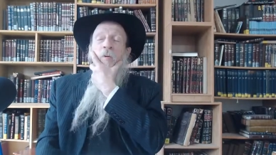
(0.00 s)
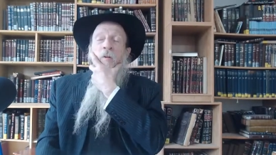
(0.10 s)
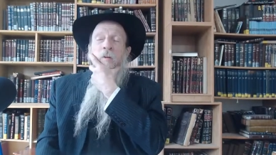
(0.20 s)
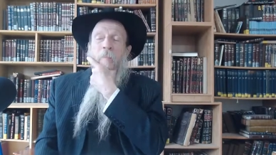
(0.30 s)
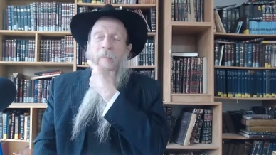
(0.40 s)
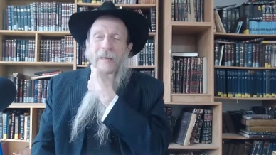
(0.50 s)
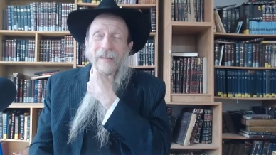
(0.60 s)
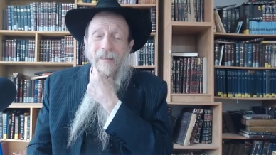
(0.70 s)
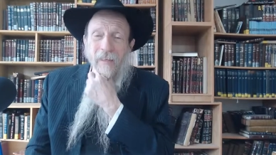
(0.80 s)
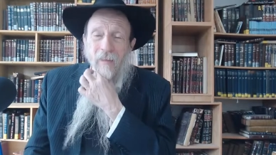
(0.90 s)
the
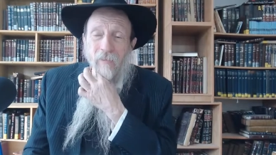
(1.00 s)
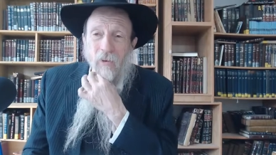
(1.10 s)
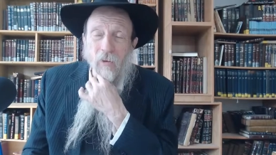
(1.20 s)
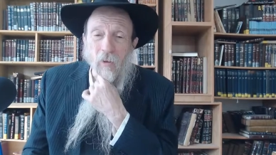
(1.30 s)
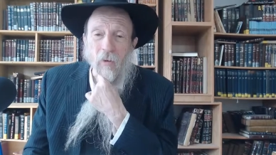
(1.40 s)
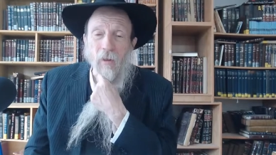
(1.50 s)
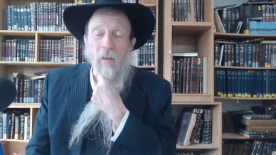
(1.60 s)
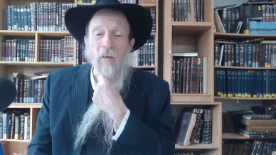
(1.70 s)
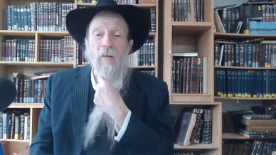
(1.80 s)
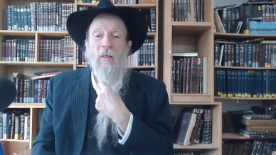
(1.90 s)
main thing of the
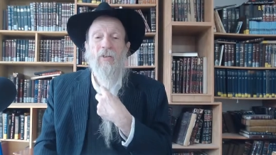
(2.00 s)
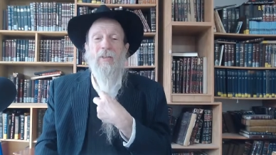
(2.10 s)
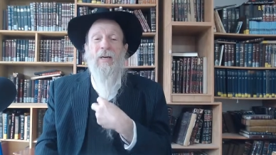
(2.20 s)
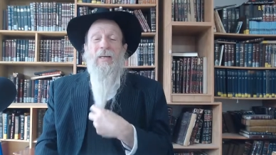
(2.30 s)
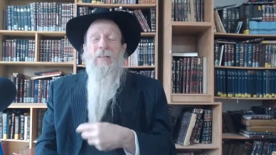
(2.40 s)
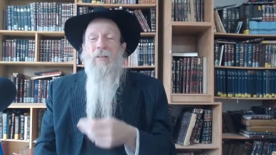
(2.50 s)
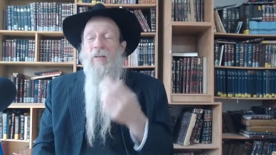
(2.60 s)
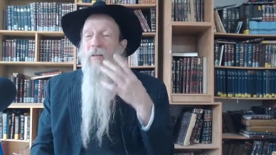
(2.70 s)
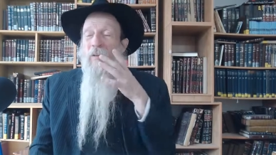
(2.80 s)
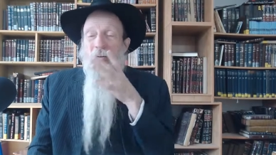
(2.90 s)
Torah is not
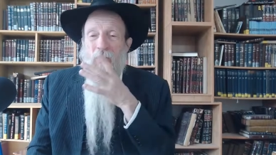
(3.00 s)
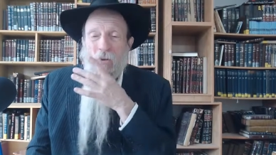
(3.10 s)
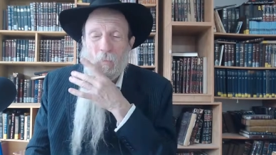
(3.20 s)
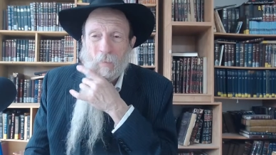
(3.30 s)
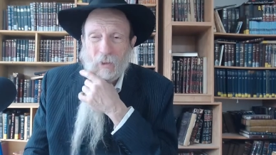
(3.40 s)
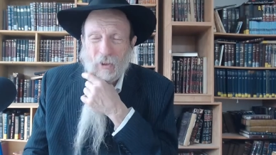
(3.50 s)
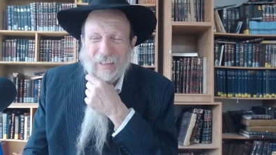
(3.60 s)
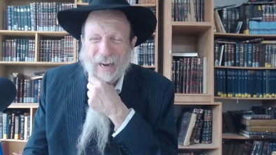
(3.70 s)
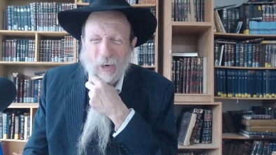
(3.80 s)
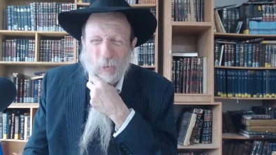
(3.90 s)
so much
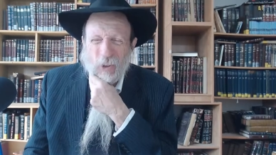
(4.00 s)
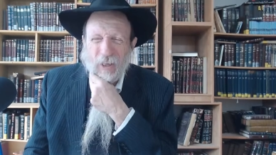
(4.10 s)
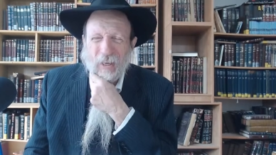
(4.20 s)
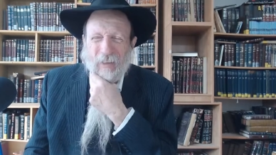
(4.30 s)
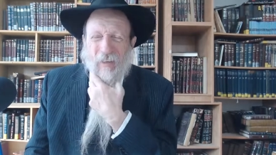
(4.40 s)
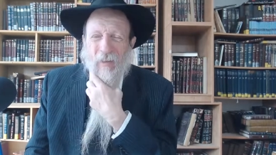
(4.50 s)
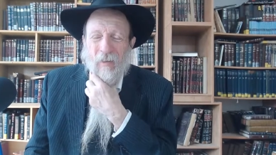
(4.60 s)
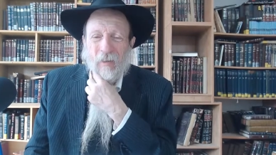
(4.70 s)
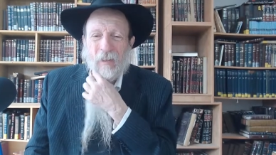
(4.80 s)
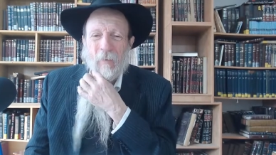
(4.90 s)
the outside,
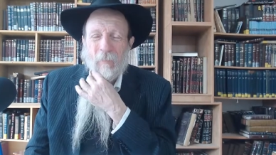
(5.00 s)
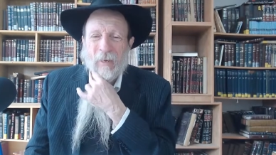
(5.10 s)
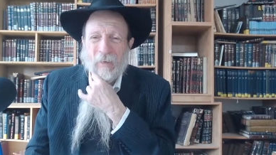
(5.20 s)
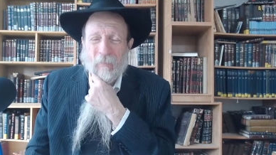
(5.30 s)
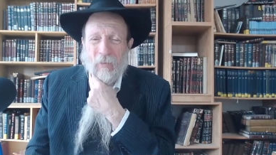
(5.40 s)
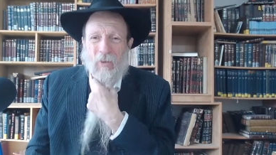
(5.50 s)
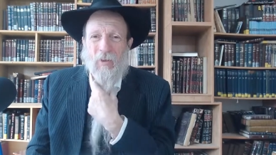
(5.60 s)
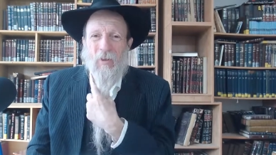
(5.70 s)
the commandments,